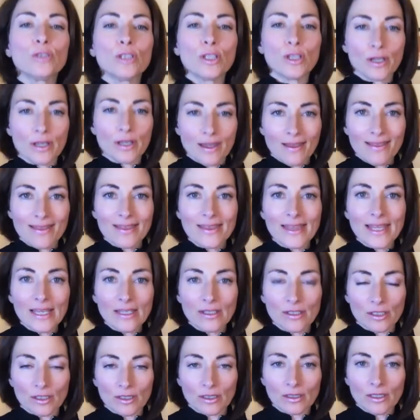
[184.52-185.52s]
look
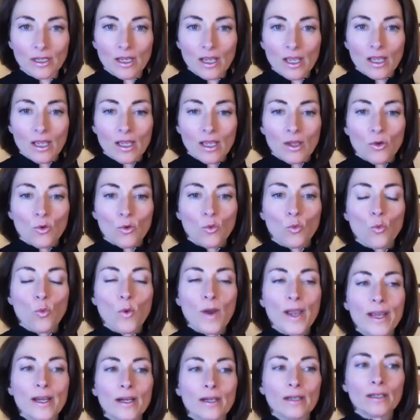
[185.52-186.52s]
thinner,
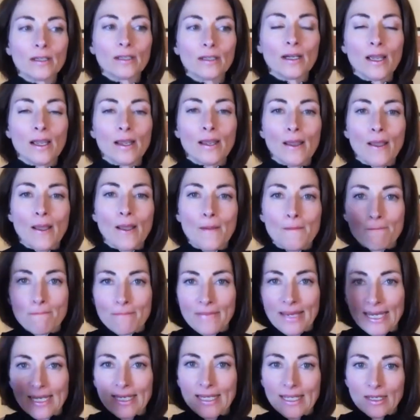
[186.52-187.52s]
wear
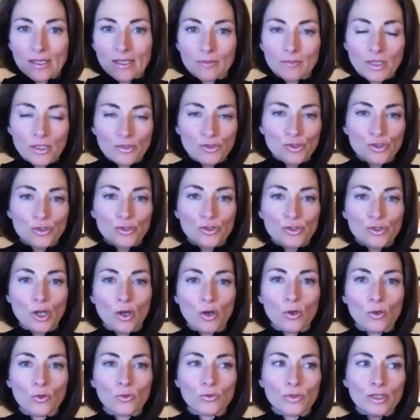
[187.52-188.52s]
medium
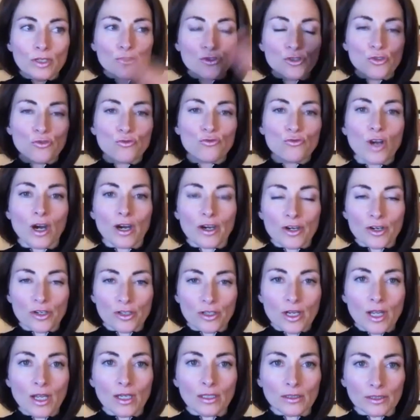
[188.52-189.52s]
tone to darker
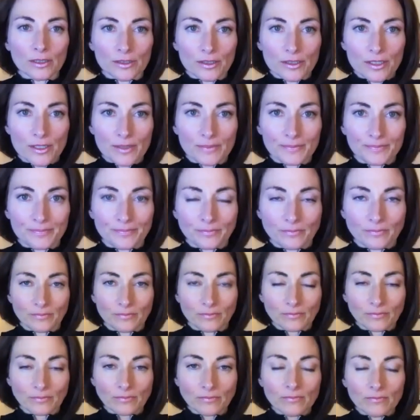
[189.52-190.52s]
colors.
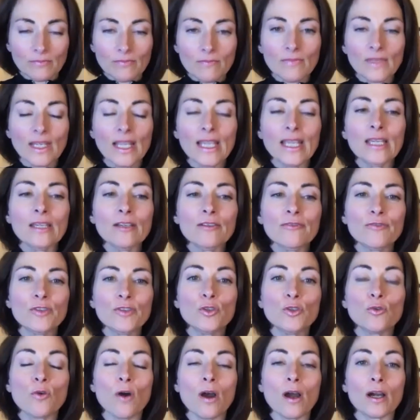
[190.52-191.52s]
If
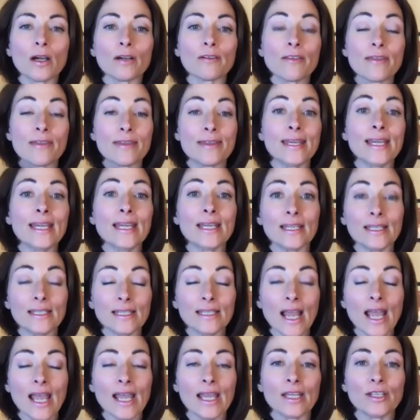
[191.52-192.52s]
you are thin
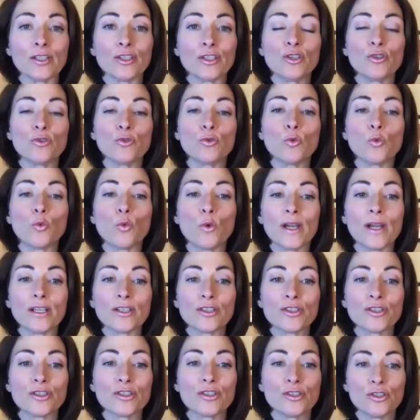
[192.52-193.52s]
and you
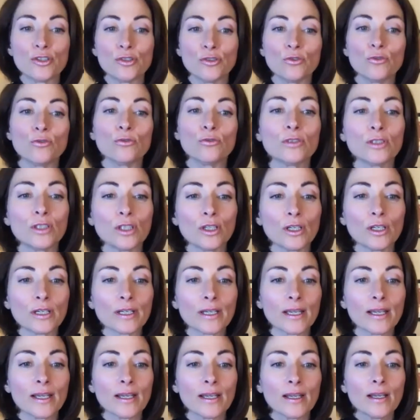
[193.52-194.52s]
wish to
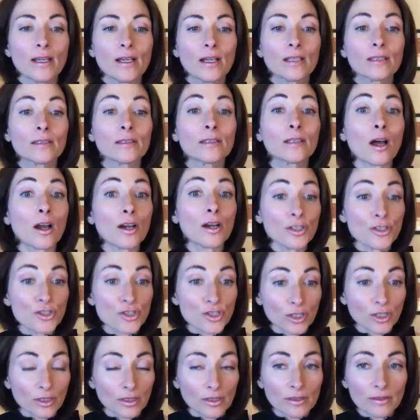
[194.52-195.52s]
look
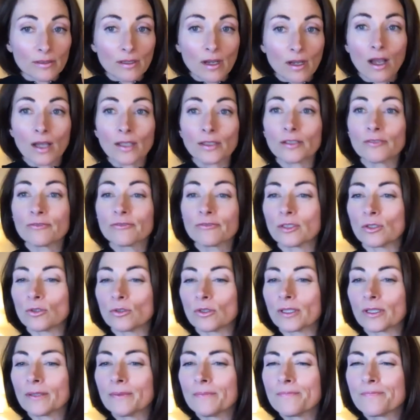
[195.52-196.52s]
larger on the
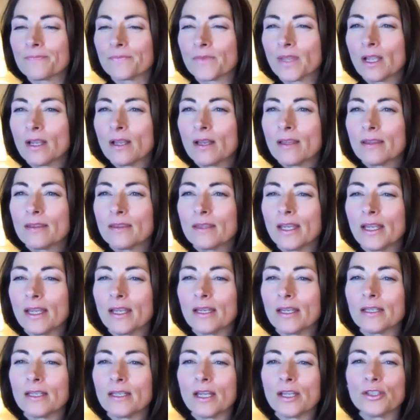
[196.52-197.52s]
floor,
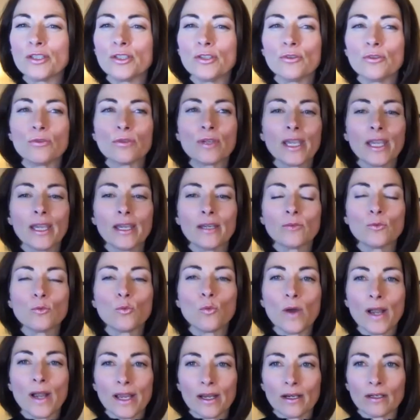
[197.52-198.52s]
then you can
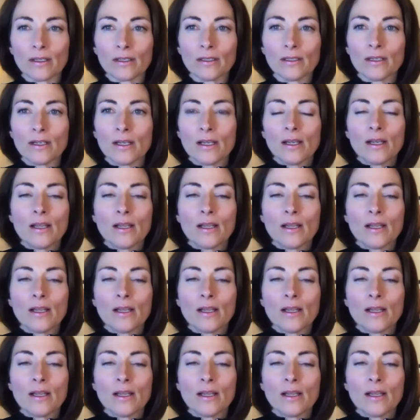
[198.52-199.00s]
wear